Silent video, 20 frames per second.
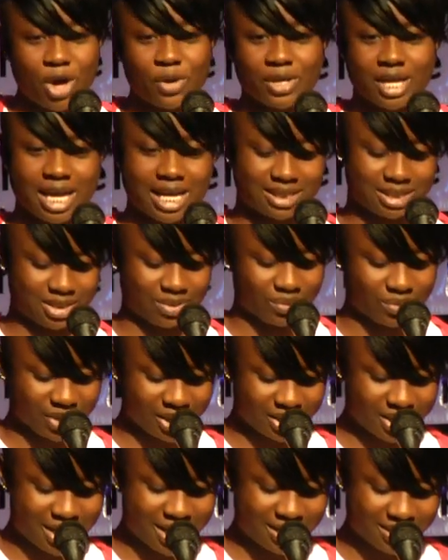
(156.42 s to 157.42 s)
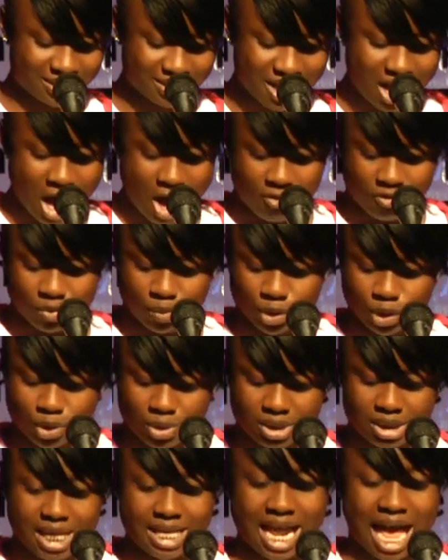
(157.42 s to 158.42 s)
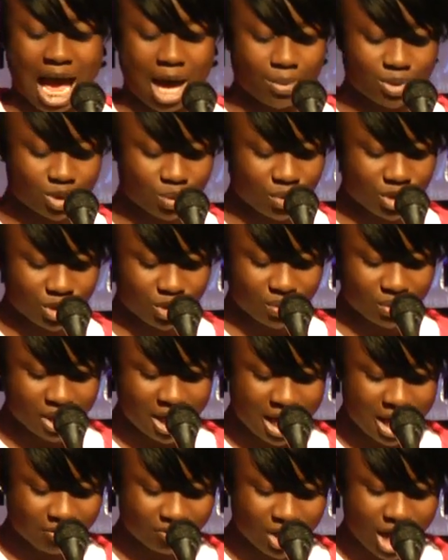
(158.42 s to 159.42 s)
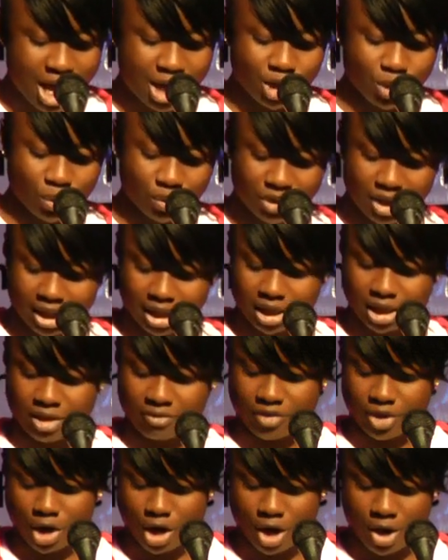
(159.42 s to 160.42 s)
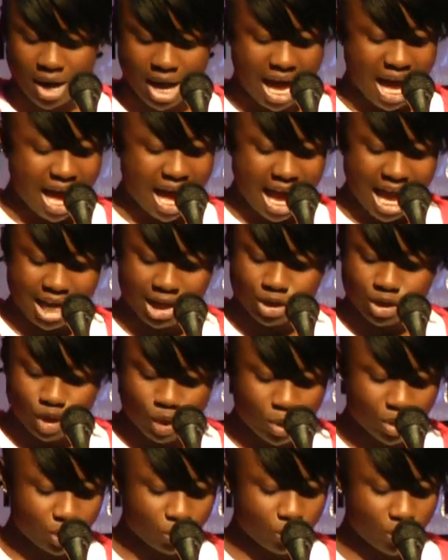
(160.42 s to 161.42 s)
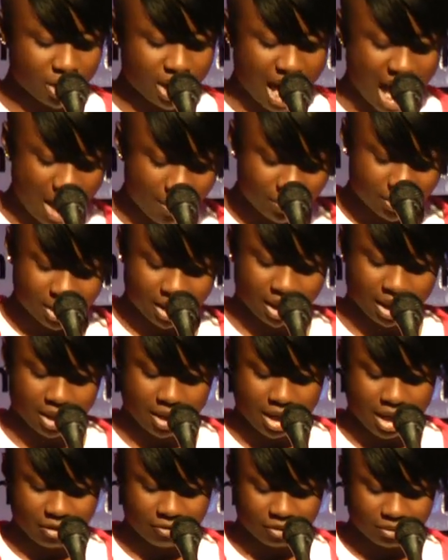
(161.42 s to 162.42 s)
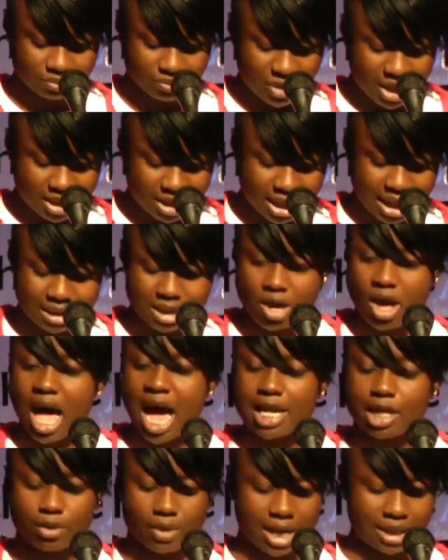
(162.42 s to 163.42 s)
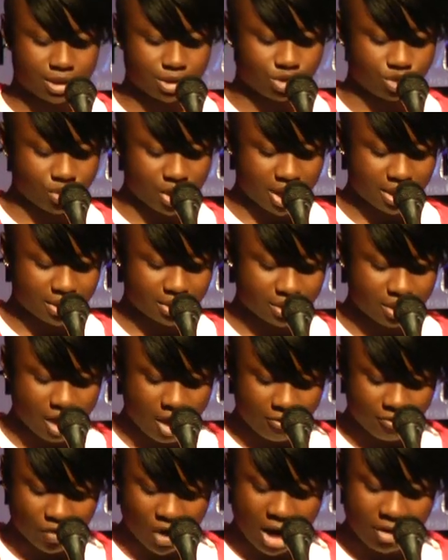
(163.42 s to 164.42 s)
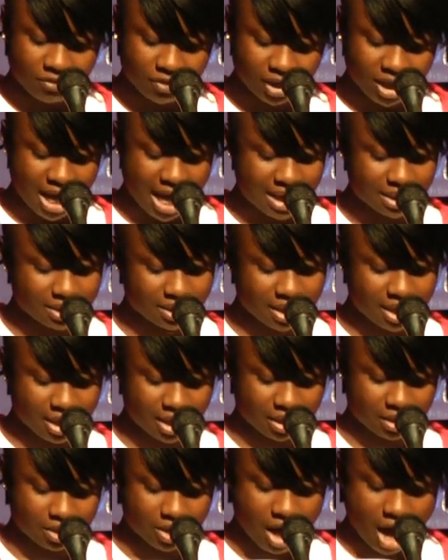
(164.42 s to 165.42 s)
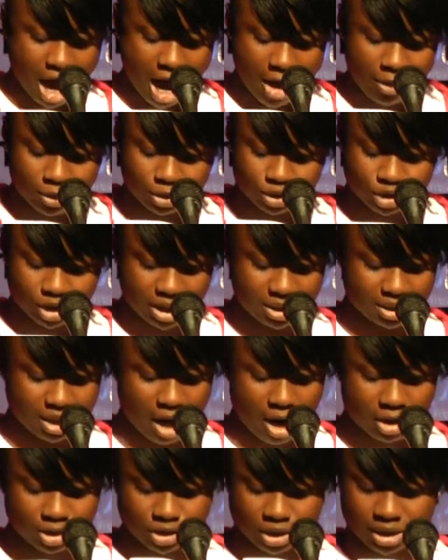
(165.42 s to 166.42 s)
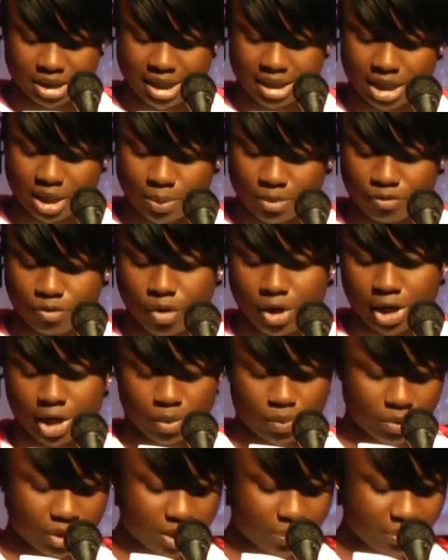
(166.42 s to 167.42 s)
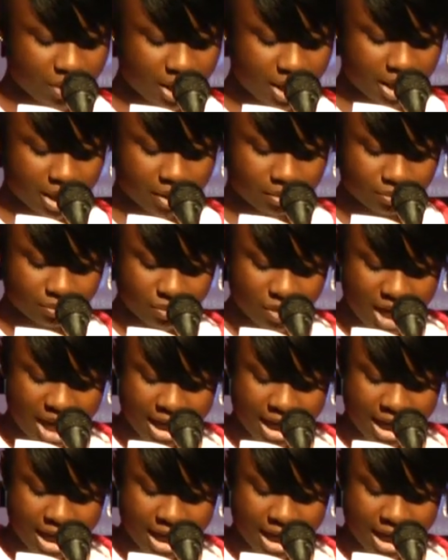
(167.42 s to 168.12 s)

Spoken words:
Oh yes, it really does. For when you said I was the one you loved, you were thinking of her, and you were the one I was thinking of. See, that's how I know not to trust. For everything has an end. Ours just ended before it could really begin.